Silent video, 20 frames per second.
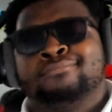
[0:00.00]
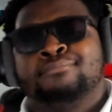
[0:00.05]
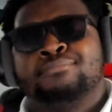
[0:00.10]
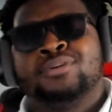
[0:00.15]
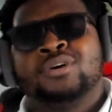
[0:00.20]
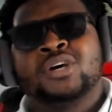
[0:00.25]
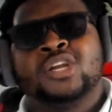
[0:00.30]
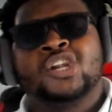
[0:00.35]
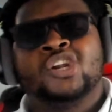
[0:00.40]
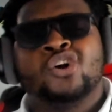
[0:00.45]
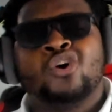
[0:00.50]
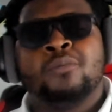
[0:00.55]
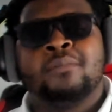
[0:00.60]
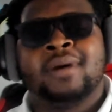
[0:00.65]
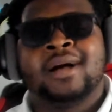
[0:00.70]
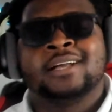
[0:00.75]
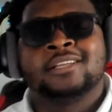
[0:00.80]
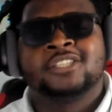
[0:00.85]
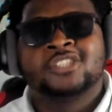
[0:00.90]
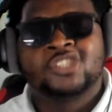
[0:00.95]
Put it on
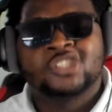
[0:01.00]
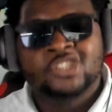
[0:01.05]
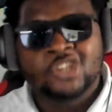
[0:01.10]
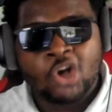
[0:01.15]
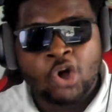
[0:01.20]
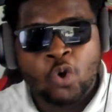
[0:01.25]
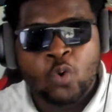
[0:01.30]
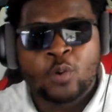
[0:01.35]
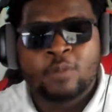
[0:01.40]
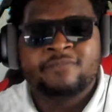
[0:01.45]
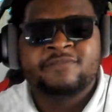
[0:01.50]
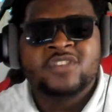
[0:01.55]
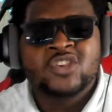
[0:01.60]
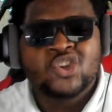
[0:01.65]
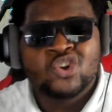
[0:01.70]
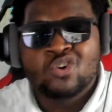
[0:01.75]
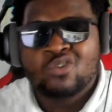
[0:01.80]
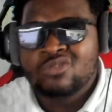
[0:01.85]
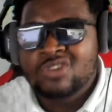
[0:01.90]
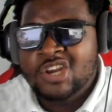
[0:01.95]
my soul. If you
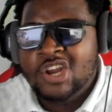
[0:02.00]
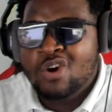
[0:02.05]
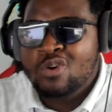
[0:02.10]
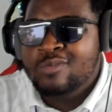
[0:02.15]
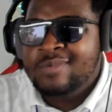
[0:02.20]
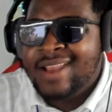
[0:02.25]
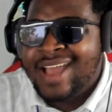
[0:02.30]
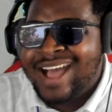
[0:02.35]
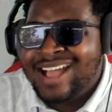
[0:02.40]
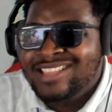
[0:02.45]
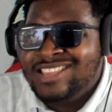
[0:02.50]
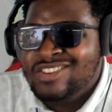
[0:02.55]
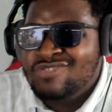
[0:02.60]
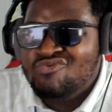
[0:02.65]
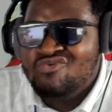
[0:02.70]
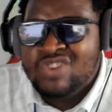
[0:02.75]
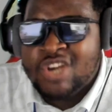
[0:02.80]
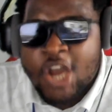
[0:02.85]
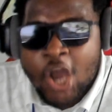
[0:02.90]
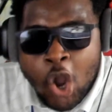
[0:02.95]
don't know, now you
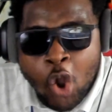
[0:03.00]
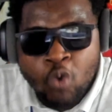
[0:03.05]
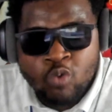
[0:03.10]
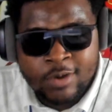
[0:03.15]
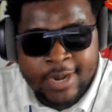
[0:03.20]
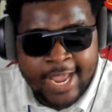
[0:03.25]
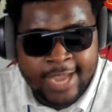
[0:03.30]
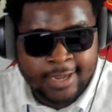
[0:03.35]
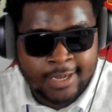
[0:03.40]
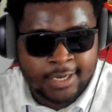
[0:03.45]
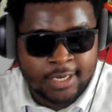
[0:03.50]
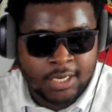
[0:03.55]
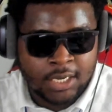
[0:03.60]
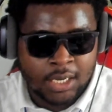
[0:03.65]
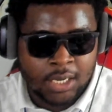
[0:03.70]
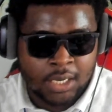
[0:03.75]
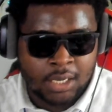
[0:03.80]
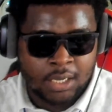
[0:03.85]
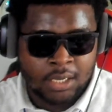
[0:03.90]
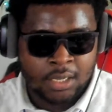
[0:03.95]
know,
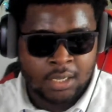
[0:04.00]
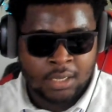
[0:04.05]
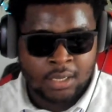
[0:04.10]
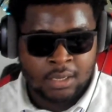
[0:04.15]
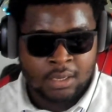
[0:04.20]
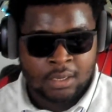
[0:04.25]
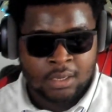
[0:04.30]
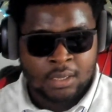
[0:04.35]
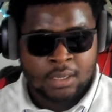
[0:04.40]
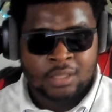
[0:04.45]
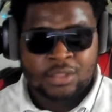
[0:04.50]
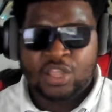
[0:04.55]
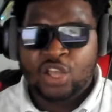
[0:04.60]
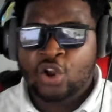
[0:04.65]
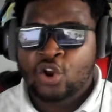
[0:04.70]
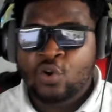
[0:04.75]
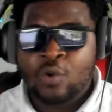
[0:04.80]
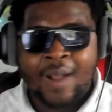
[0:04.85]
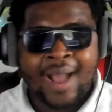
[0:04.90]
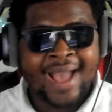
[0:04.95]
nigga. The
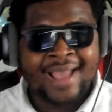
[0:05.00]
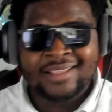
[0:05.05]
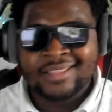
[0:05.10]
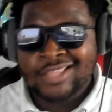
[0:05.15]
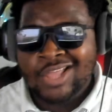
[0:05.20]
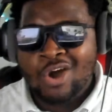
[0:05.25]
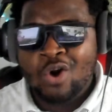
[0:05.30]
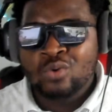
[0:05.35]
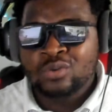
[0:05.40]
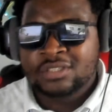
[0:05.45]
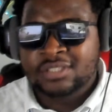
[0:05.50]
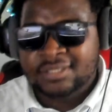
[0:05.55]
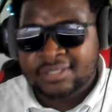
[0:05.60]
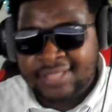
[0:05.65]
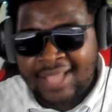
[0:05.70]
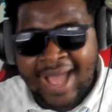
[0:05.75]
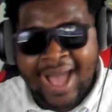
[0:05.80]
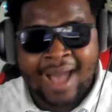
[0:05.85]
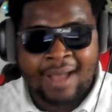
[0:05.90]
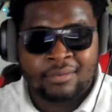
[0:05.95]
grind don't
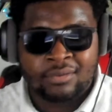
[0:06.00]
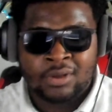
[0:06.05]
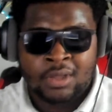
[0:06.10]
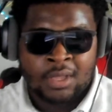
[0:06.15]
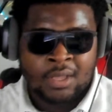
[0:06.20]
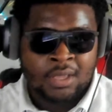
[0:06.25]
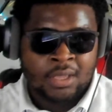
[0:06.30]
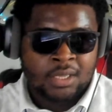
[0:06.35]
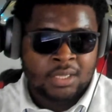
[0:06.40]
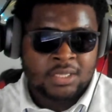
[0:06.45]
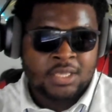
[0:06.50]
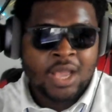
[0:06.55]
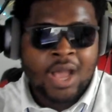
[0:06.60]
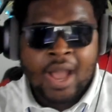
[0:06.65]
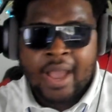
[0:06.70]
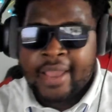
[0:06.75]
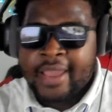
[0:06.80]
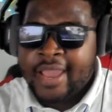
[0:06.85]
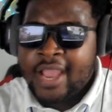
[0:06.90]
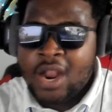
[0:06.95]
stop.
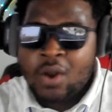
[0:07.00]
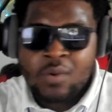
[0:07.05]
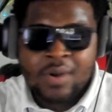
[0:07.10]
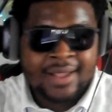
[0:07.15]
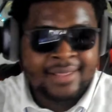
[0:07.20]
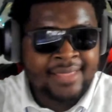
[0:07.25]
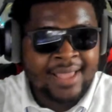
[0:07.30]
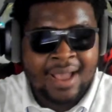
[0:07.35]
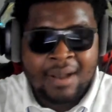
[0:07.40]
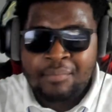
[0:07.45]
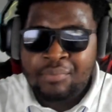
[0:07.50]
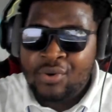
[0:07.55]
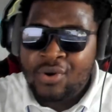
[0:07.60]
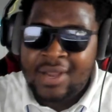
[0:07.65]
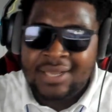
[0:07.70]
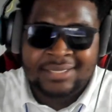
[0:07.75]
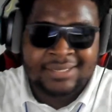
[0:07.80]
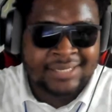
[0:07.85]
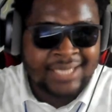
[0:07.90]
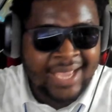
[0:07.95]
Y'all hear what that
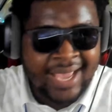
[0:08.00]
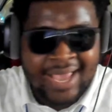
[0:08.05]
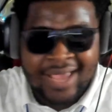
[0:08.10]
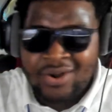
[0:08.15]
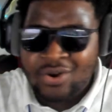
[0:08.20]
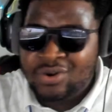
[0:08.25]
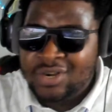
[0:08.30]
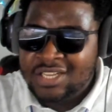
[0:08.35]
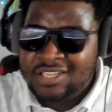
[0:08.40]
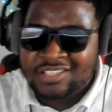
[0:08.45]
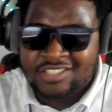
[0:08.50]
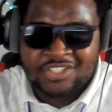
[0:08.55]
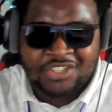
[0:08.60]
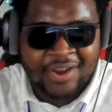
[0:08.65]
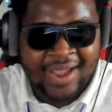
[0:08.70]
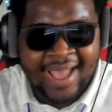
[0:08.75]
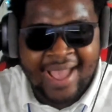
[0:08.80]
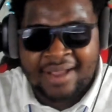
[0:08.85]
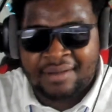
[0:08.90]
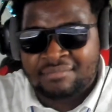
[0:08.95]
boy saying on this
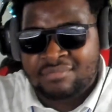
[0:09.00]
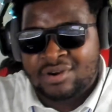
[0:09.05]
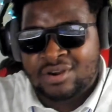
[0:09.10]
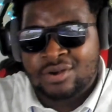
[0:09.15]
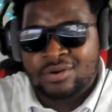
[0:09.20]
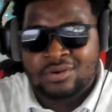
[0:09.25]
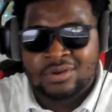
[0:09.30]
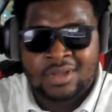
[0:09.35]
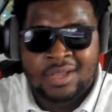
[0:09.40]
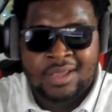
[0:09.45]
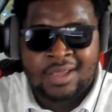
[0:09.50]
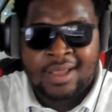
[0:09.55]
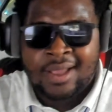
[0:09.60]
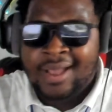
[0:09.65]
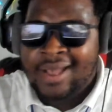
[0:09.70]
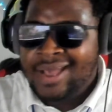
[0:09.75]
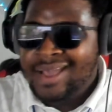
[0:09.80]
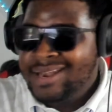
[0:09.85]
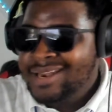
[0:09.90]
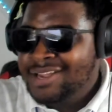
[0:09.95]
track, bro?
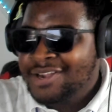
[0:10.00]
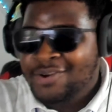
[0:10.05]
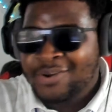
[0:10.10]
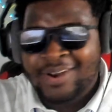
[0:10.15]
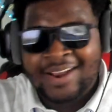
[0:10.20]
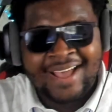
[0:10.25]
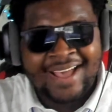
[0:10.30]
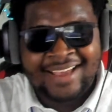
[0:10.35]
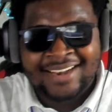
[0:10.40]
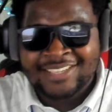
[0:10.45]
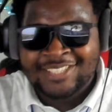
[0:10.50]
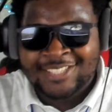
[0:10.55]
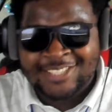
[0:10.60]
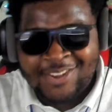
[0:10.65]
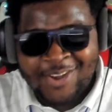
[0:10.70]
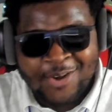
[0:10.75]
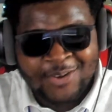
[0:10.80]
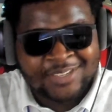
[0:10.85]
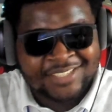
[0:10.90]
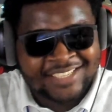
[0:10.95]
I ain't gonna lie, this
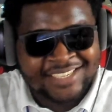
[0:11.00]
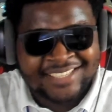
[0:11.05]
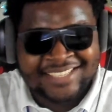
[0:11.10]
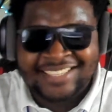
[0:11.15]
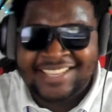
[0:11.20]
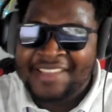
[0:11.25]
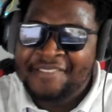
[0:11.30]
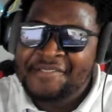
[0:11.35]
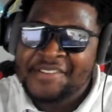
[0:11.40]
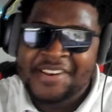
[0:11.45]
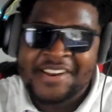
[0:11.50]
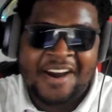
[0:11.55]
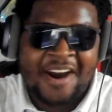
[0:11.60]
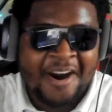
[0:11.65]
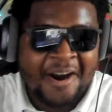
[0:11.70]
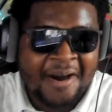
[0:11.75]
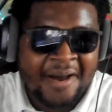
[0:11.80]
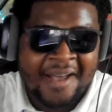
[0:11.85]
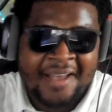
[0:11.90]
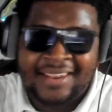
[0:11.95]
song just even,
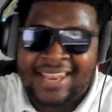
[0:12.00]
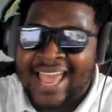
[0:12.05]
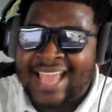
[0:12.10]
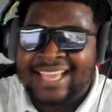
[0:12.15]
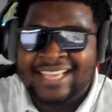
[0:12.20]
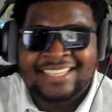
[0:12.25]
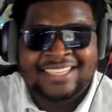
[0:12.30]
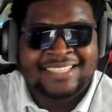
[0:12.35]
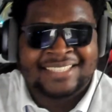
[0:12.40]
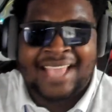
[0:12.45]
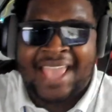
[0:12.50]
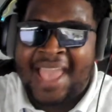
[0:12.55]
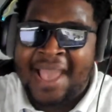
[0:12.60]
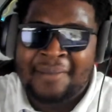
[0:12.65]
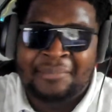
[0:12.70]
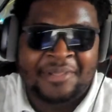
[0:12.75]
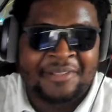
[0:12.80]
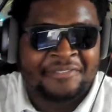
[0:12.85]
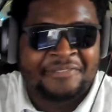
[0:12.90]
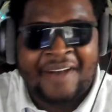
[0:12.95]
like, it just
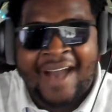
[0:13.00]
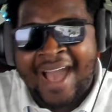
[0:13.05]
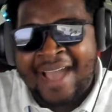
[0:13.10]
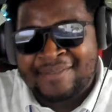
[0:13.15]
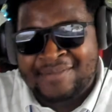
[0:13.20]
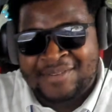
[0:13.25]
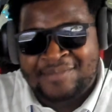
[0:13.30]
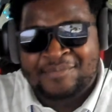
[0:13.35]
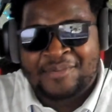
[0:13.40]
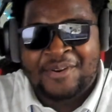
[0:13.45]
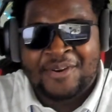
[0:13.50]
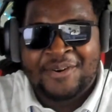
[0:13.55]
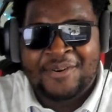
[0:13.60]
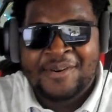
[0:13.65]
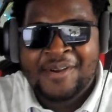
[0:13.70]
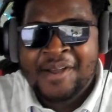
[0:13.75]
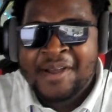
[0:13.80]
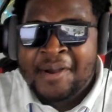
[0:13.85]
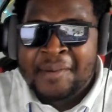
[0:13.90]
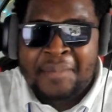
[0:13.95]
amplified me,
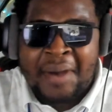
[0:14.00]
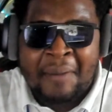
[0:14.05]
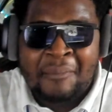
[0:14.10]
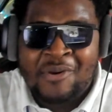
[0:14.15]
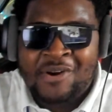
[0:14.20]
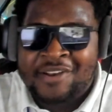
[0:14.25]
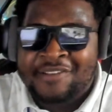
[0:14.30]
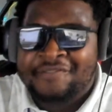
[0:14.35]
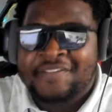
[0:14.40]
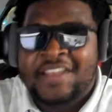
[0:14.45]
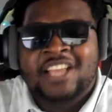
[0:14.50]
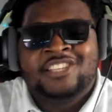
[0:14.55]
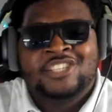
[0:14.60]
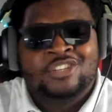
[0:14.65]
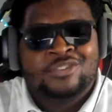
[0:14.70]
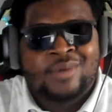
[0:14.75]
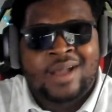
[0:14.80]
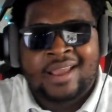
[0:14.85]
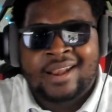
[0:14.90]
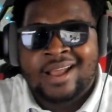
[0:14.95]
bro. My
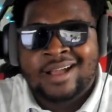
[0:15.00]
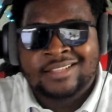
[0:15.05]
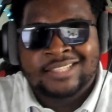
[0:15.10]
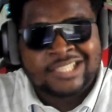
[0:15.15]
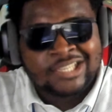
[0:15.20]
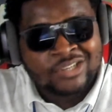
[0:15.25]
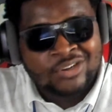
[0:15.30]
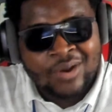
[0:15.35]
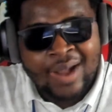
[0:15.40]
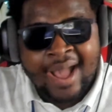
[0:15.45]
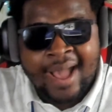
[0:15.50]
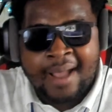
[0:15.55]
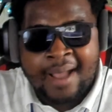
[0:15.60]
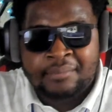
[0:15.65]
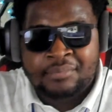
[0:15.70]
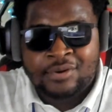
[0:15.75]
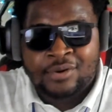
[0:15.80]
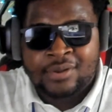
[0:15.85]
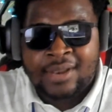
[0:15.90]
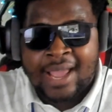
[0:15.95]
motivation right now to
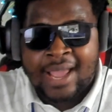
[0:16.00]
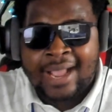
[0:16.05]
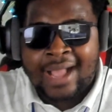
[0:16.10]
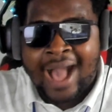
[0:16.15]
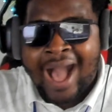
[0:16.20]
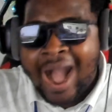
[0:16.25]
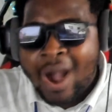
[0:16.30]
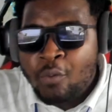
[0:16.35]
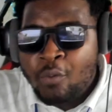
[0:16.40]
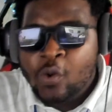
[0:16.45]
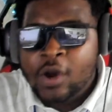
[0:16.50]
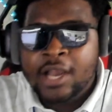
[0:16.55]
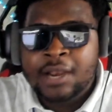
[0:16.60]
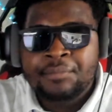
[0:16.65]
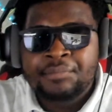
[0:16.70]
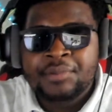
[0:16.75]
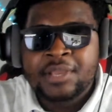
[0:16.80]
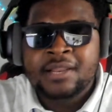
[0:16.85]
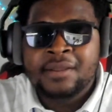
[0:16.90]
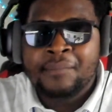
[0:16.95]
grind, bro. Like, I want
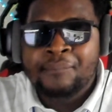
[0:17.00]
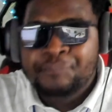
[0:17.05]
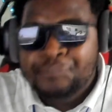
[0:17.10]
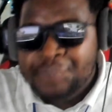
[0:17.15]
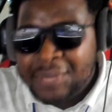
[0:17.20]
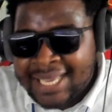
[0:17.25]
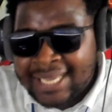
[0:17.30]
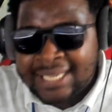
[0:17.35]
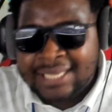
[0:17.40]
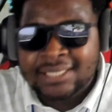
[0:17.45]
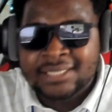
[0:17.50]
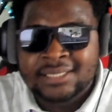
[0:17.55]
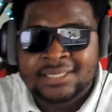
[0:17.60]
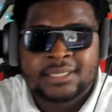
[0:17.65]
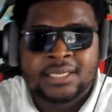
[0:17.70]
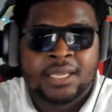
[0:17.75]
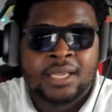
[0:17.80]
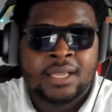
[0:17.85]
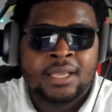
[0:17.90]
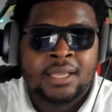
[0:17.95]
to be the
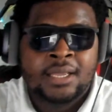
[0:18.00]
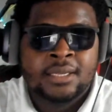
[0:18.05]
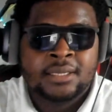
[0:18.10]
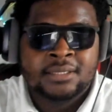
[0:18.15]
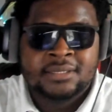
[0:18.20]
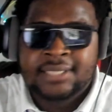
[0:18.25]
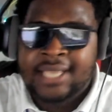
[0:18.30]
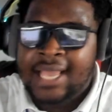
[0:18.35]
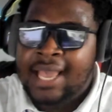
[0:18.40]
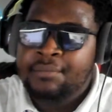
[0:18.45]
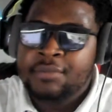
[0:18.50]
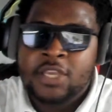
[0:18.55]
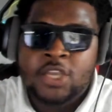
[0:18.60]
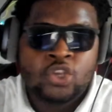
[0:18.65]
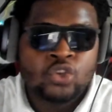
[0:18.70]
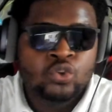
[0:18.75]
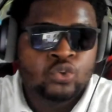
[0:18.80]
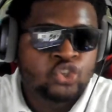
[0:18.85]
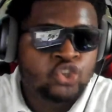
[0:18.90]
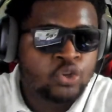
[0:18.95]
biggest
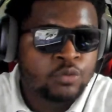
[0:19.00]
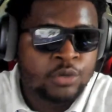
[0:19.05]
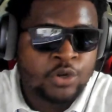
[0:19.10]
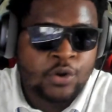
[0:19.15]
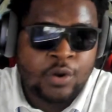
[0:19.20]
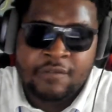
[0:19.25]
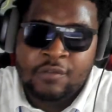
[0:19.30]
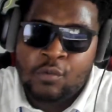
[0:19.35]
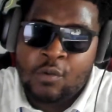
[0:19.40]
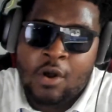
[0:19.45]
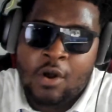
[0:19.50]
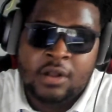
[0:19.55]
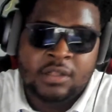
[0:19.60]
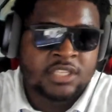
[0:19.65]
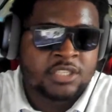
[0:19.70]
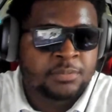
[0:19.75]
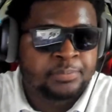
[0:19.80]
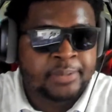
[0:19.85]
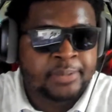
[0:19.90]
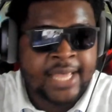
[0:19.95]
Zambian YouTuber to ever walk
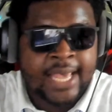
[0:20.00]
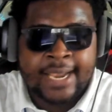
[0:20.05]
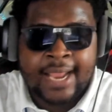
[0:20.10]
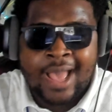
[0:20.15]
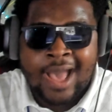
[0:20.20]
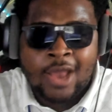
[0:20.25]
this planet.